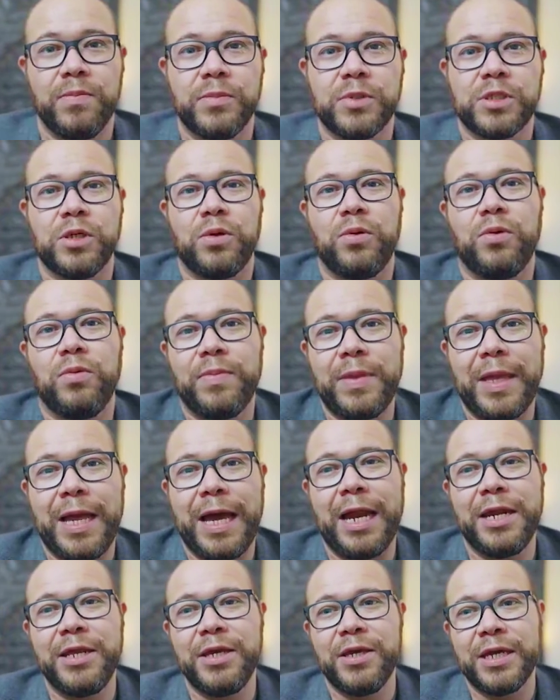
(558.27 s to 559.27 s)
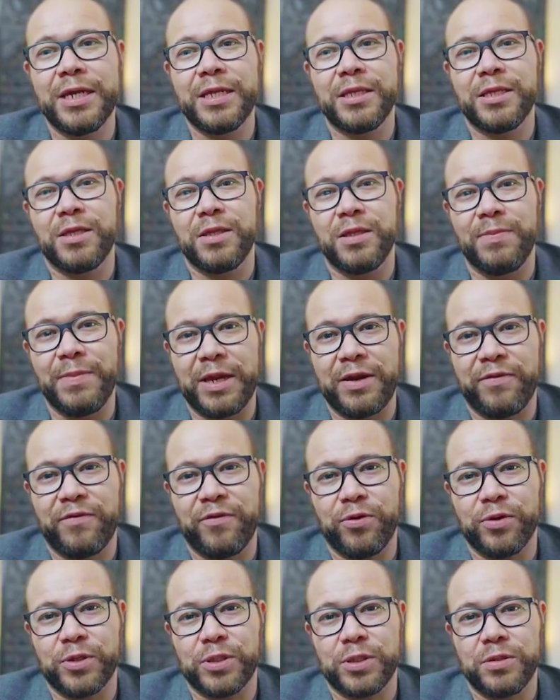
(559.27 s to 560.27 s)
So how do you get into the
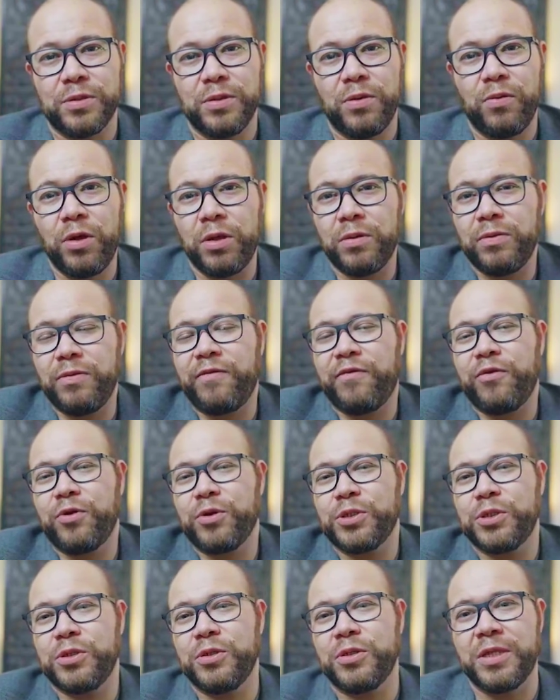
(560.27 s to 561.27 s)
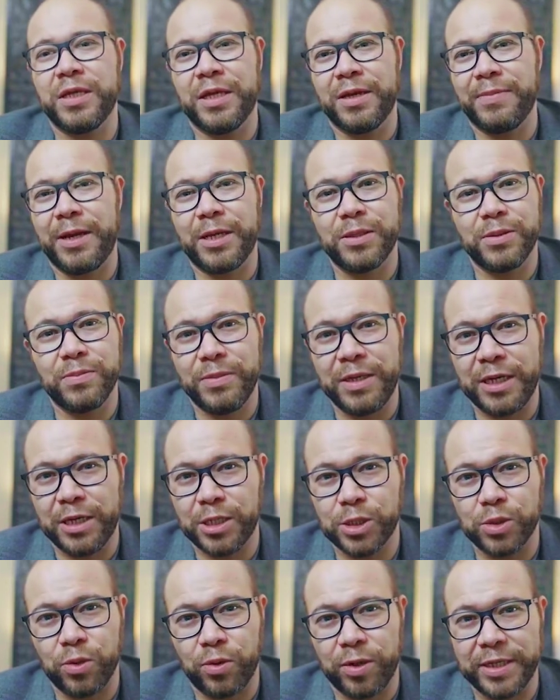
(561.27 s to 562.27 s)
metaverse? Well, first you think about being a
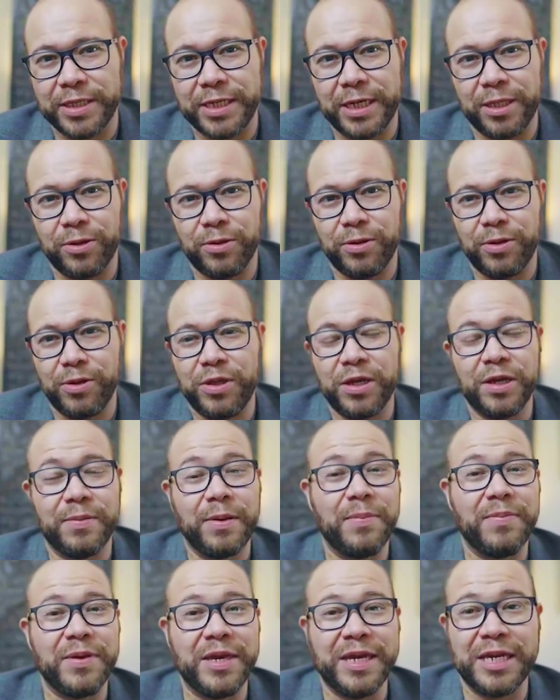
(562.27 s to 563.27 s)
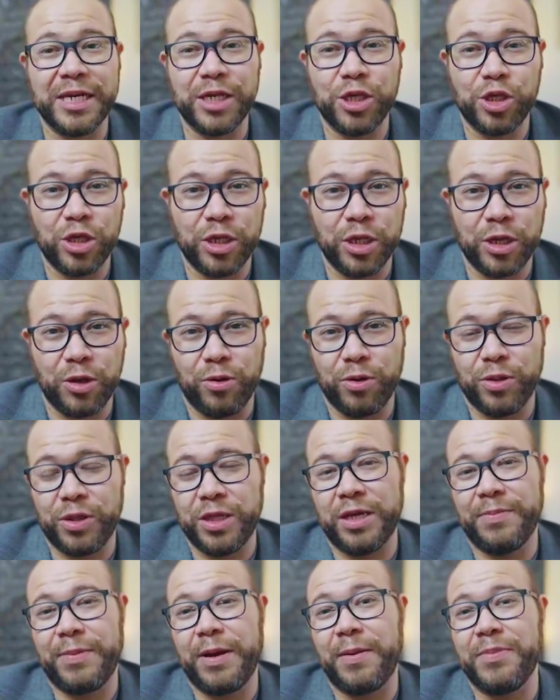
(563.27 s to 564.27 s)
storyteller. You think about being an engineer. You
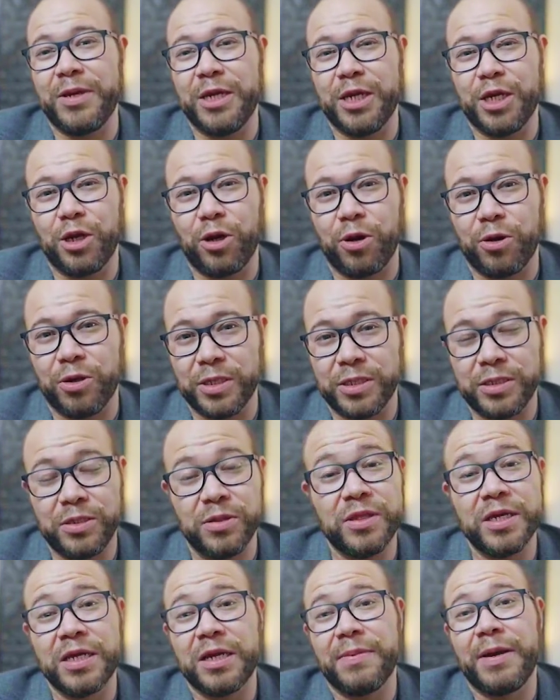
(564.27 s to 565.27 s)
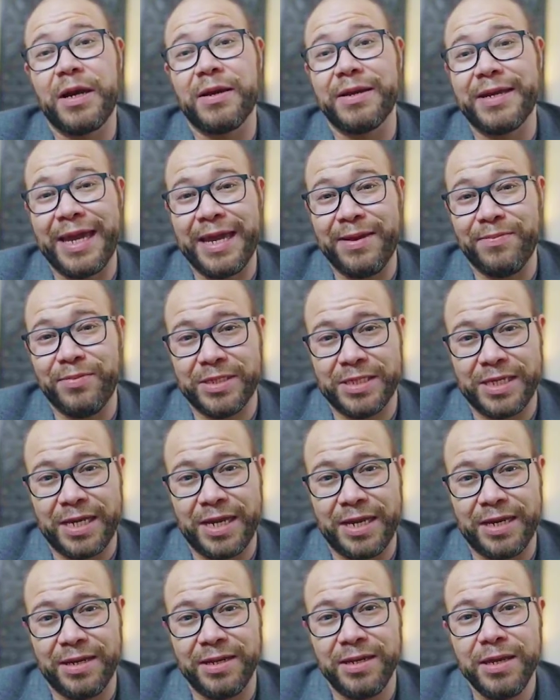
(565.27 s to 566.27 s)
think about being an artist. You think about game
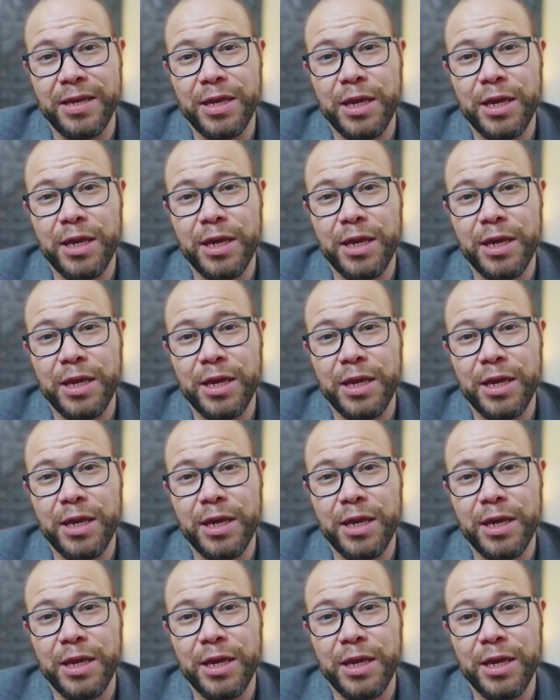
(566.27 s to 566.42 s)
design.